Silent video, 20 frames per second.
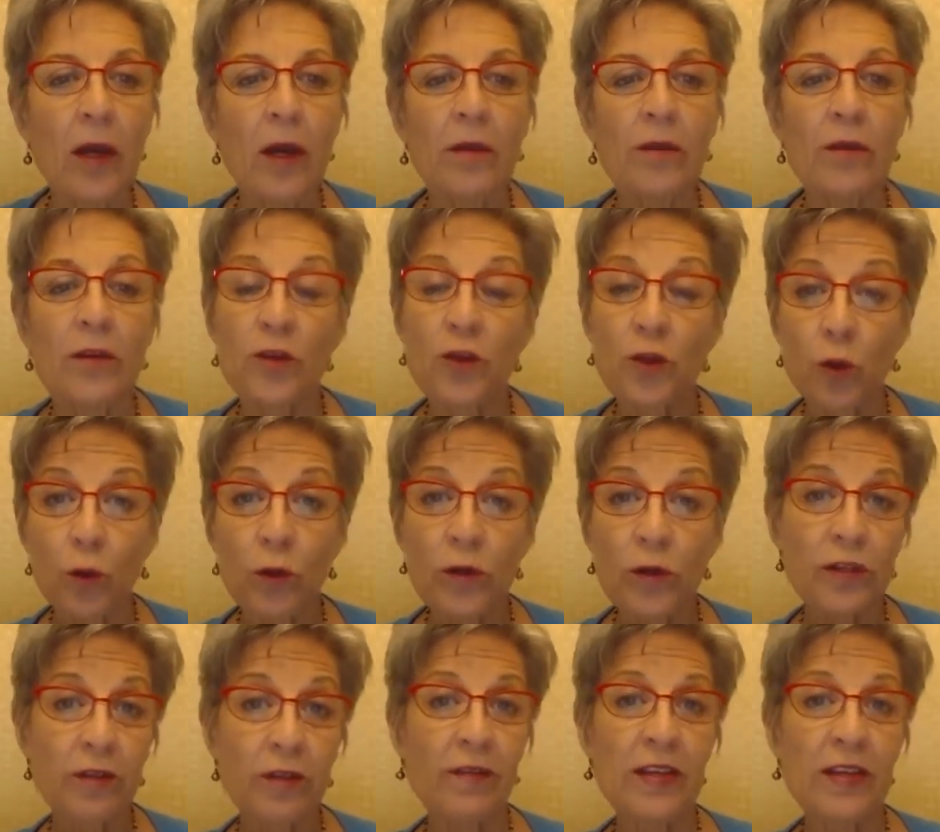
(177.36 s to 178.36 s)
The
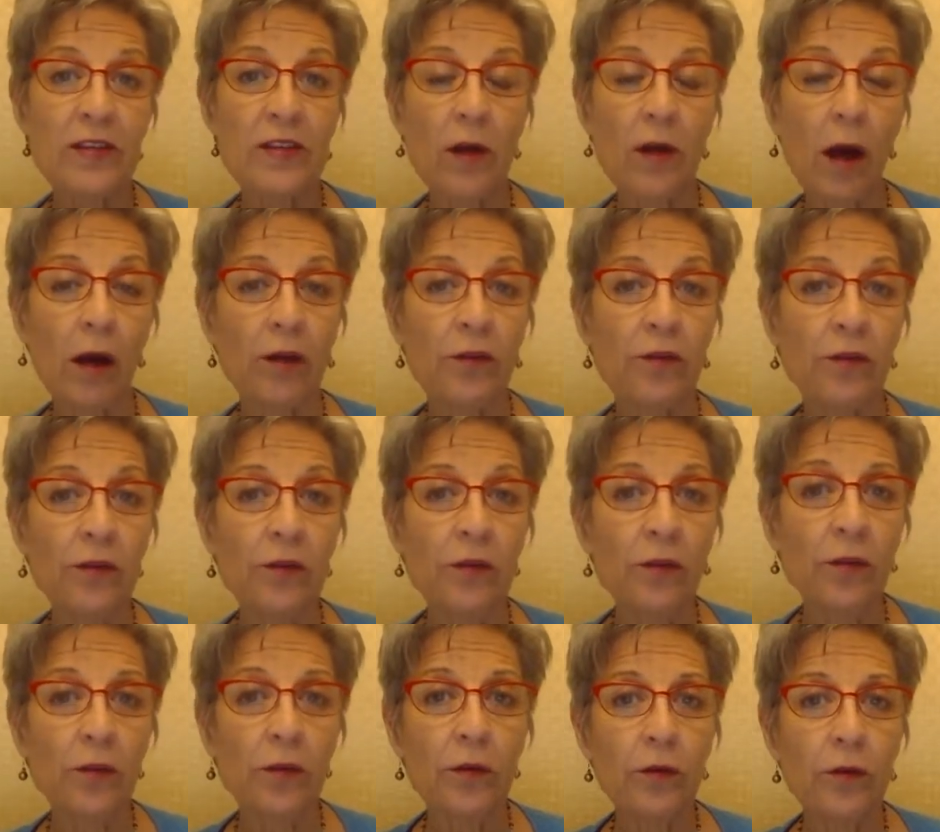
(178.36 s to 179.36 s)
source of these
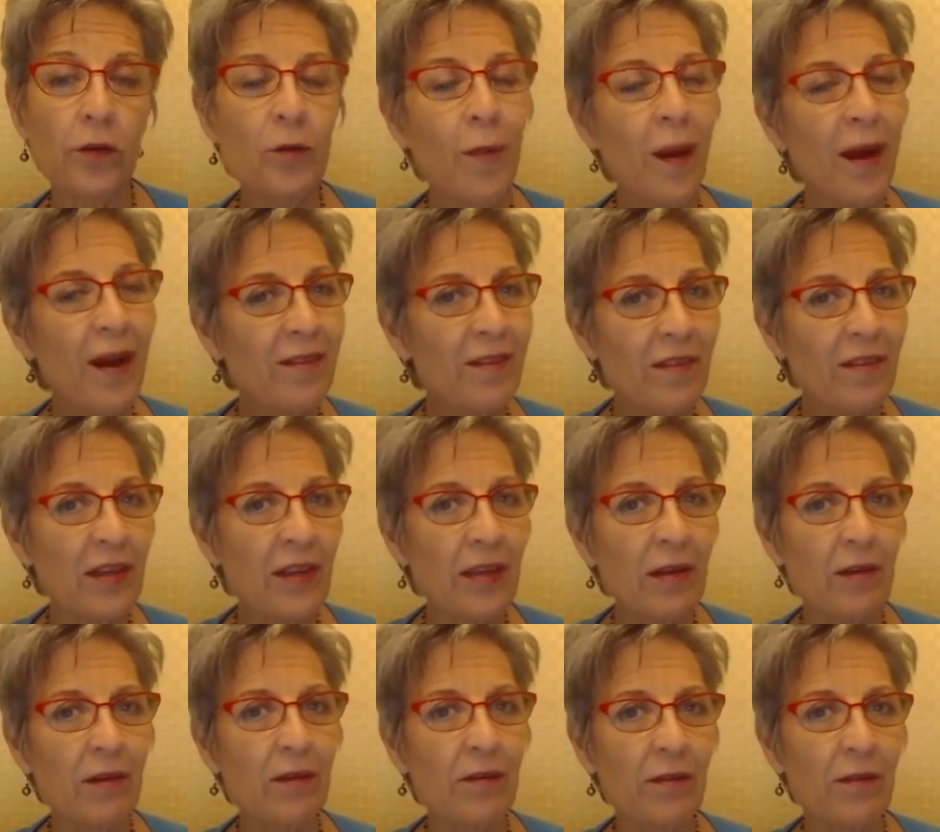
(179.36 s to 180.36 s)
toxins, you might
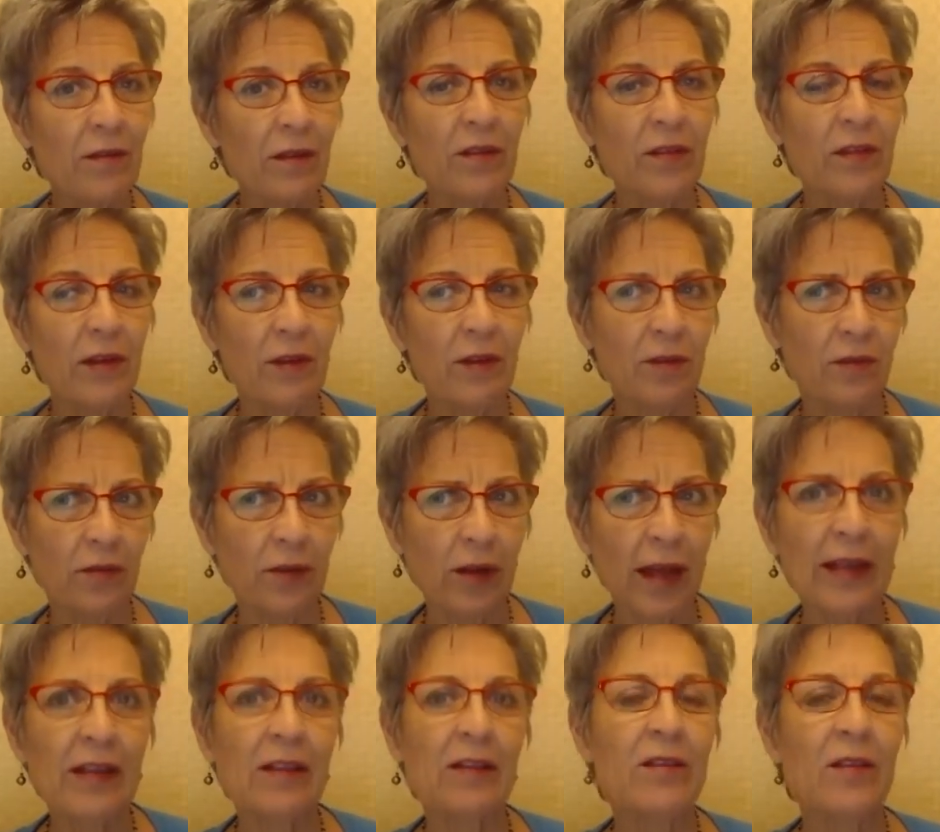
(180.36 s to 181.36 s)
think that it's
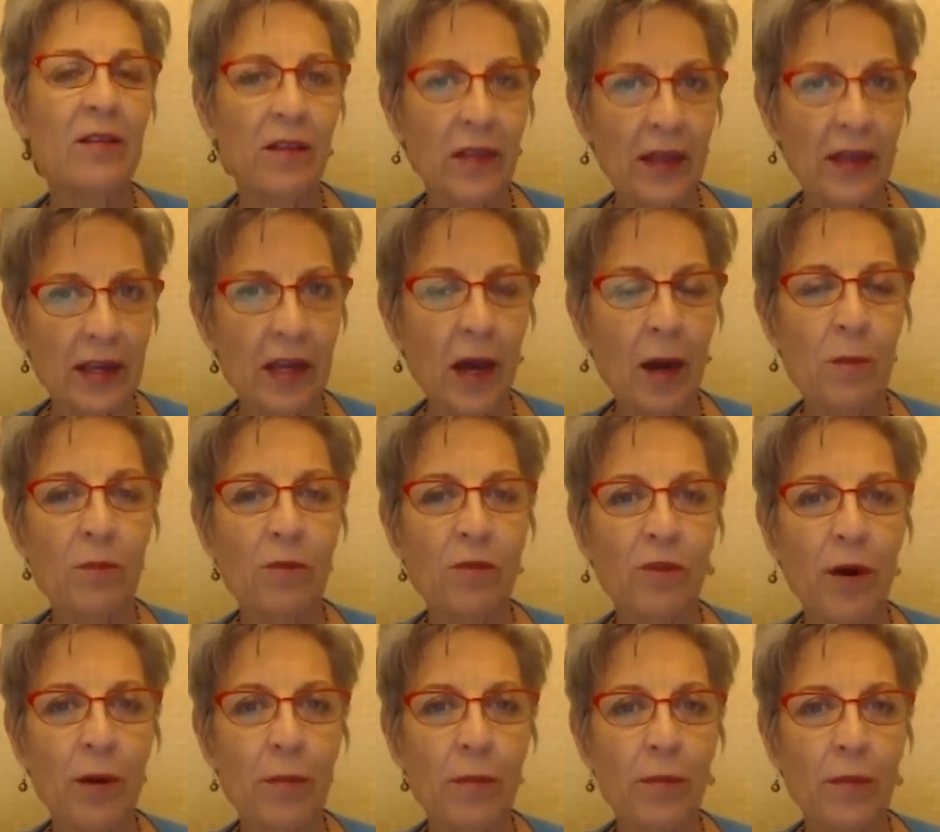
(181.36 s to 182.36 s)
likely that they come
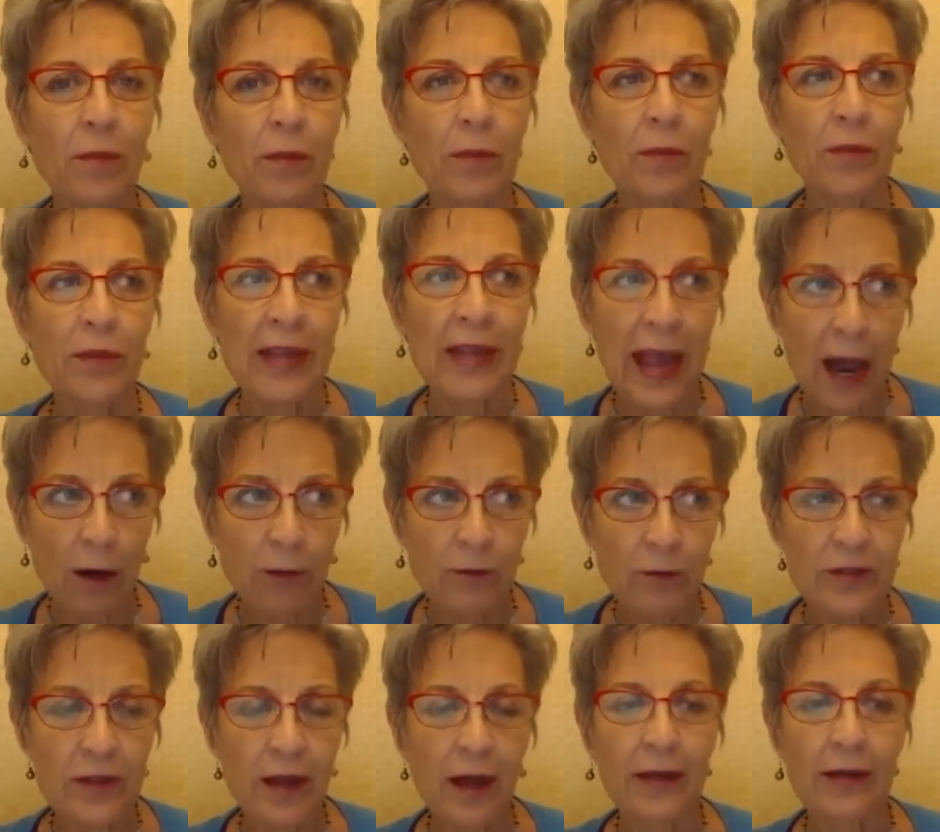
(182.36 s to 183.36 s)
from the
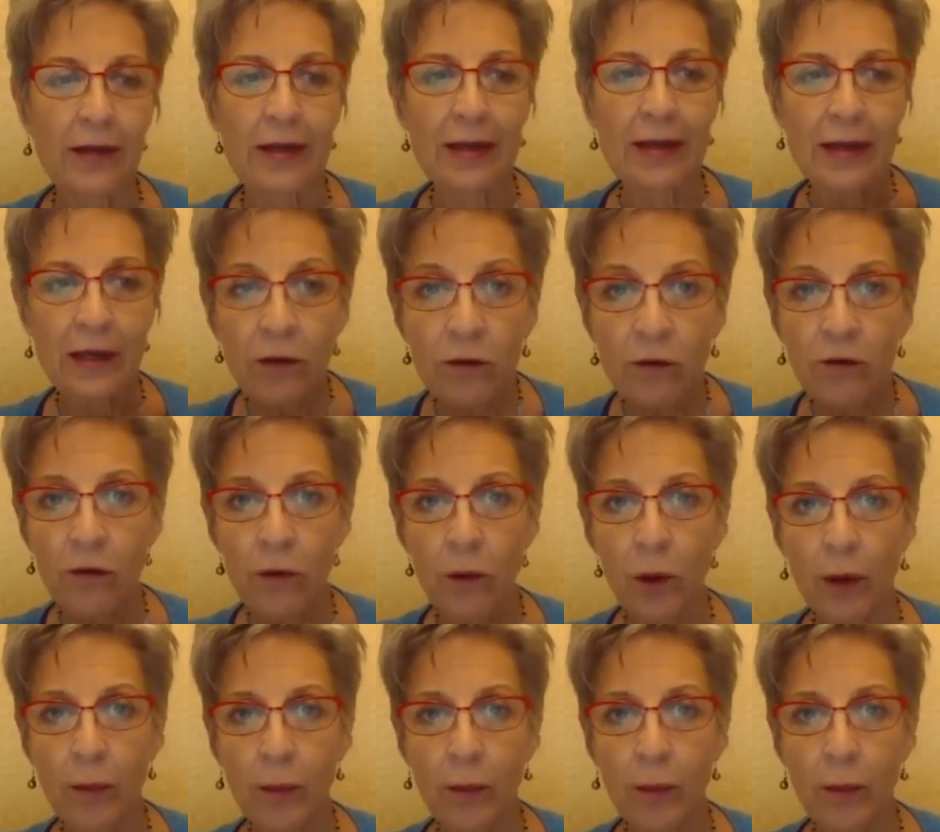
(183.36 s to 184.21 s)
outside into our